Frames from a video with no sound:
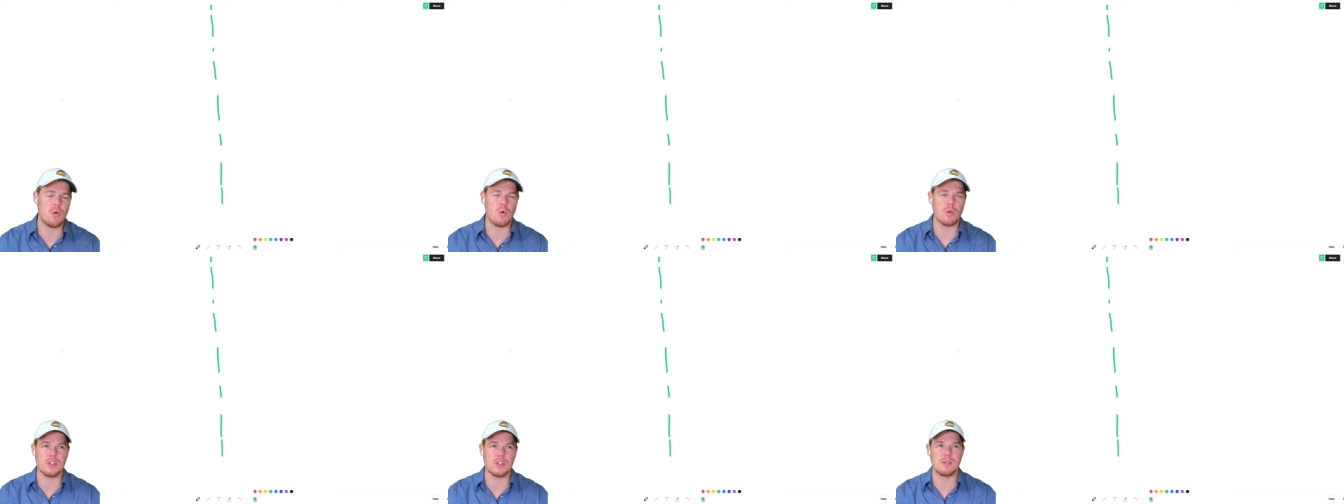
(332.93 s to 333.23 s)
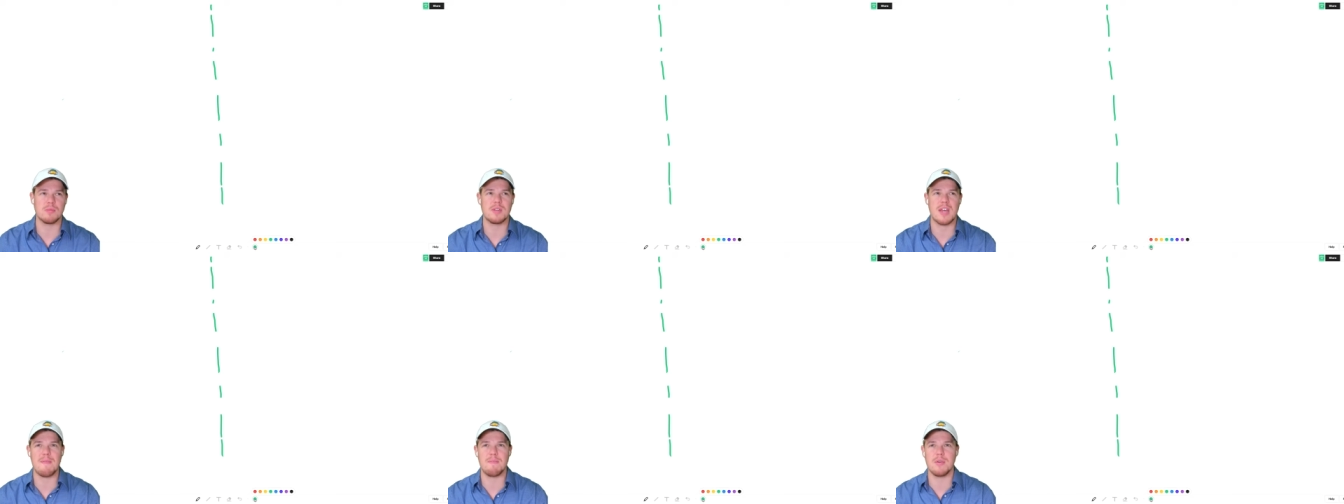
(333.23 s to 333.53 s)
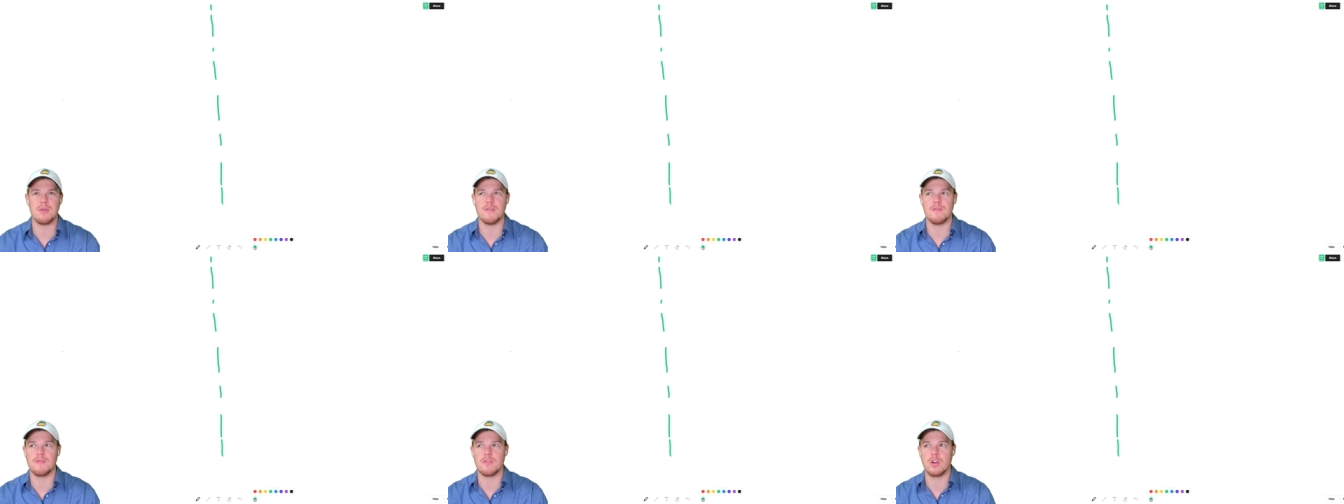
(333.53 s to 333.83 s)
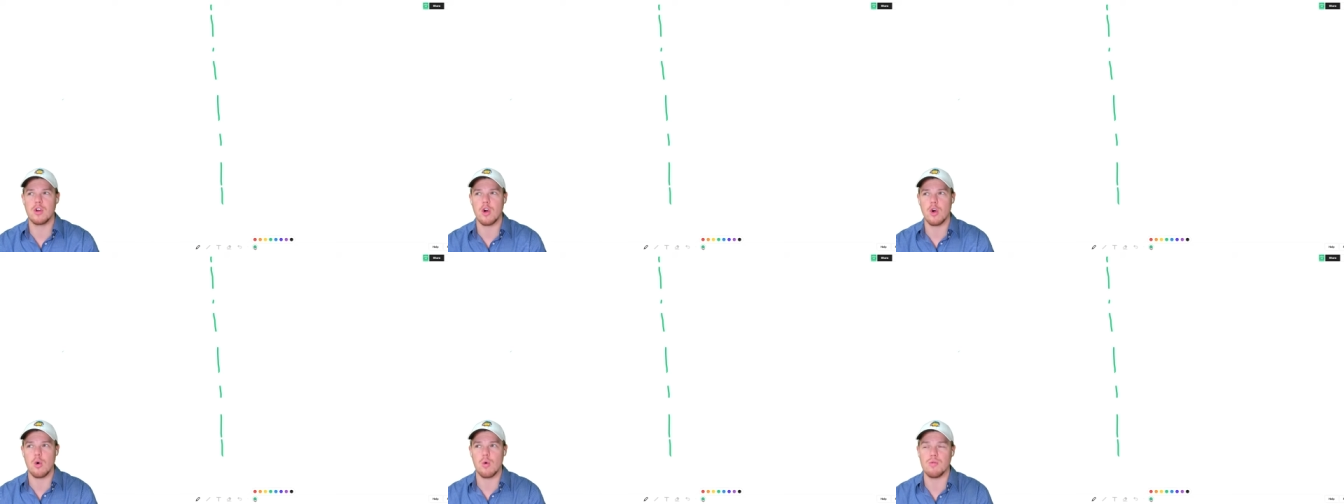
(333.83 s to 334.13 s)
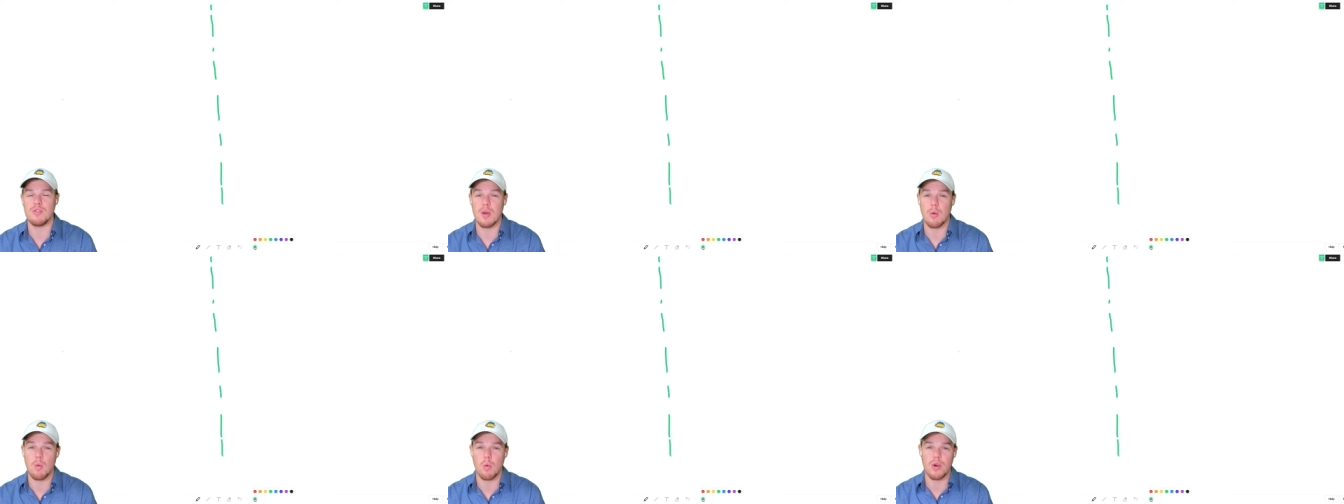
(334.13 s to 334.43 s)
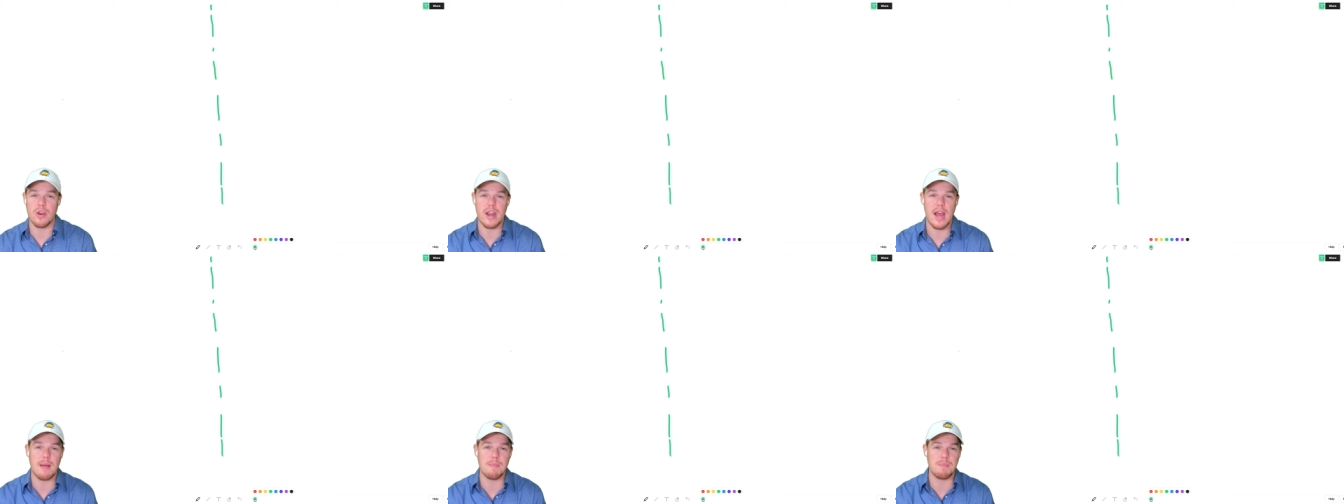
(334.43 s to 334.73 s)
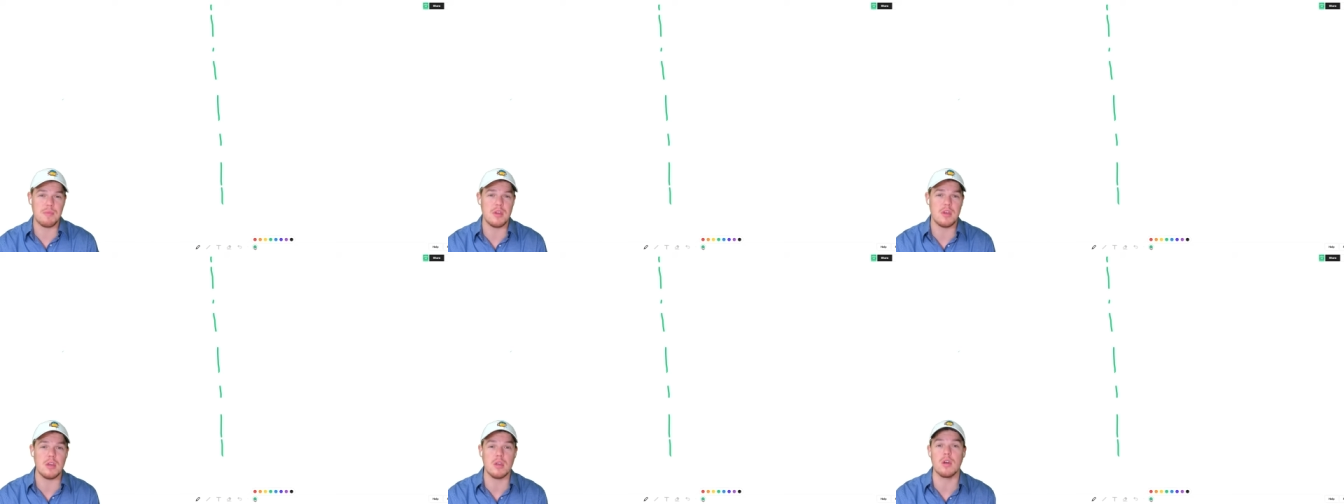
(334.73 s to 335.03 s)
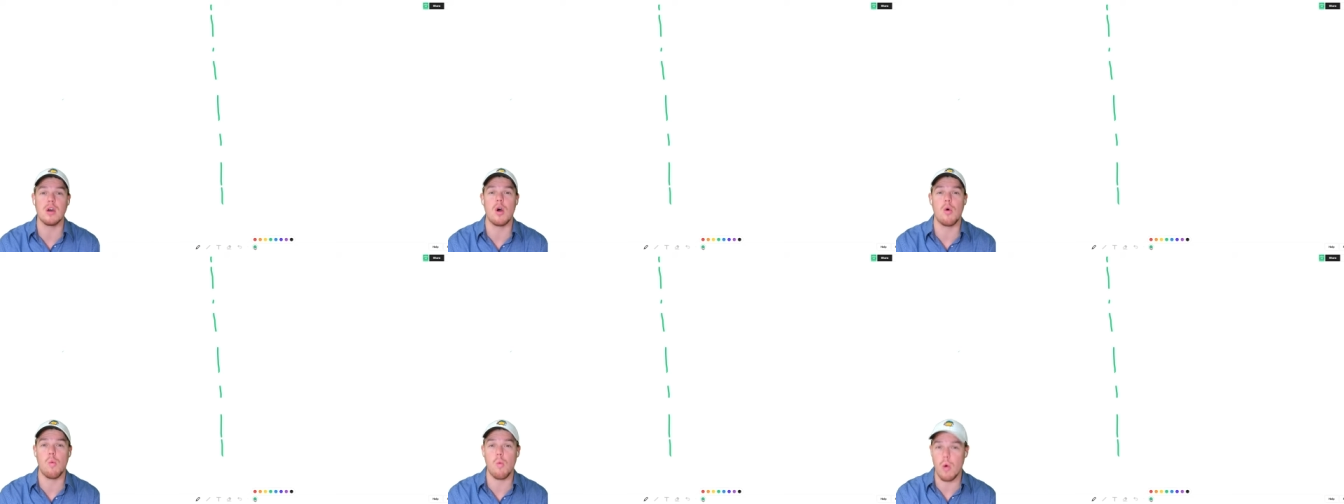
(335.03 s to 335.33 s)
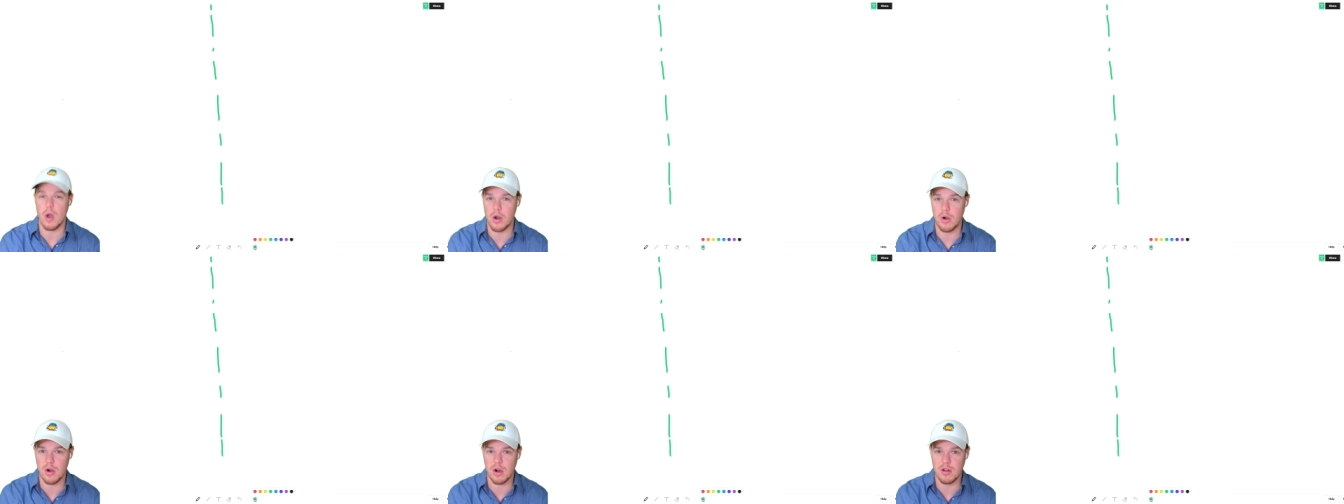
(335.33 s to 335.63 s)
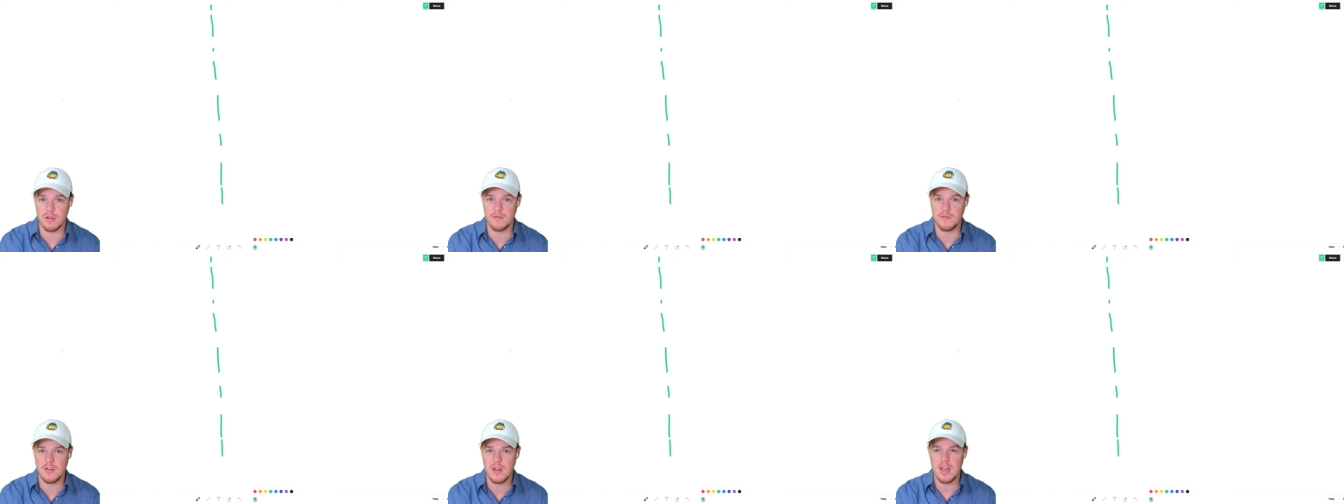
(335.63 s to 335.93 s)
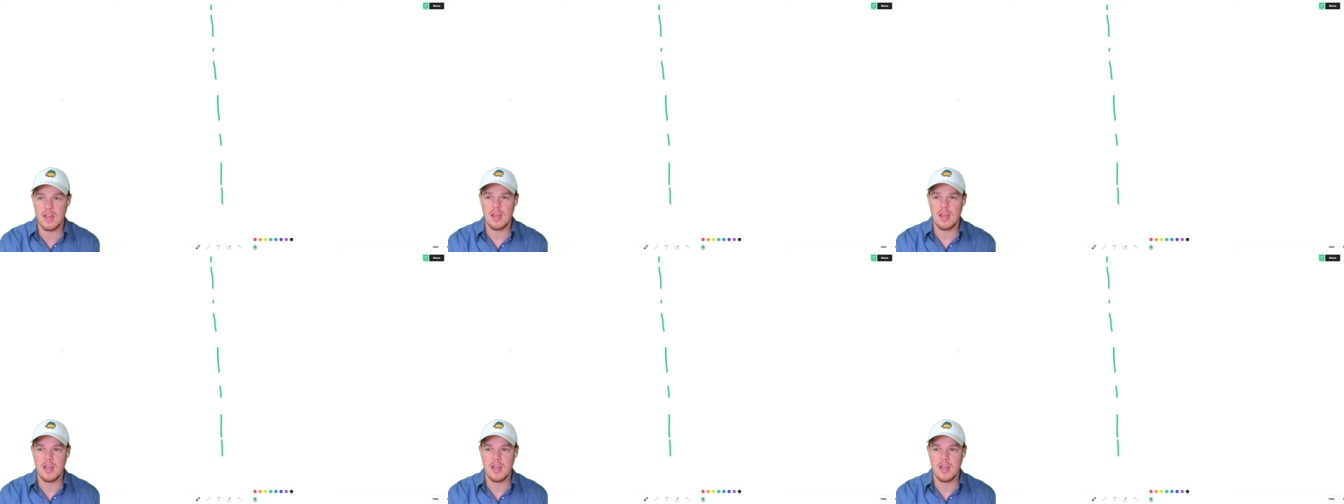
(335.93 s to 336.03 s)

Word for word: or some type of code that we're not being aware of